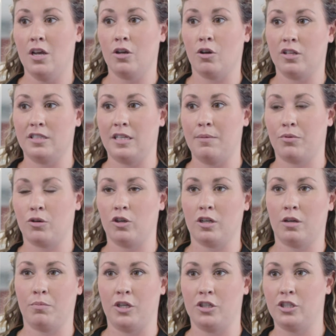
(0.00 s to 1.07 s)
got the same
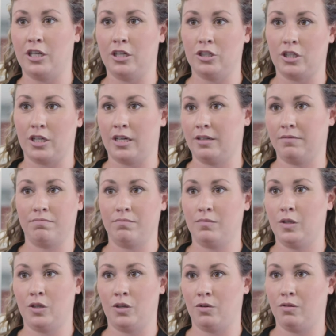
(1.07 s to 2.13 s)
product but you're changing
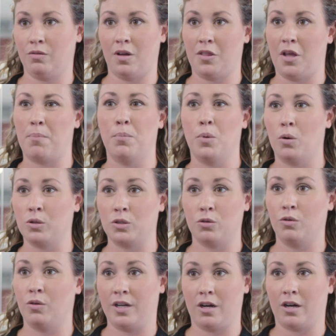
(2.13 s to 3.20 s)
the
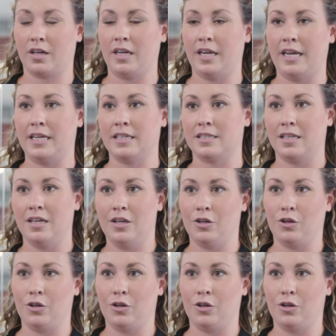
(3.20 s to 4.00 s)
model in our case